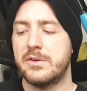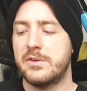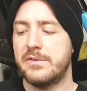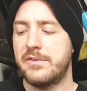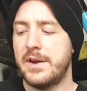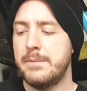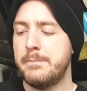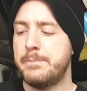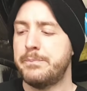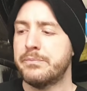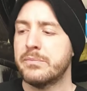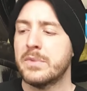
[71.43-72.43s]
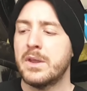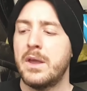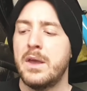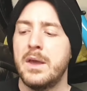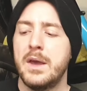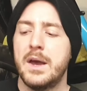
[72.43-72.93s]
on your frame.
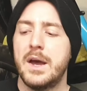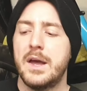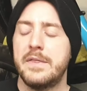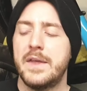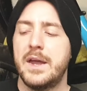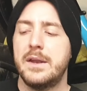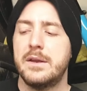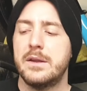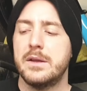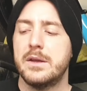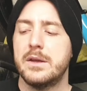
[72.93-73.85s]
And then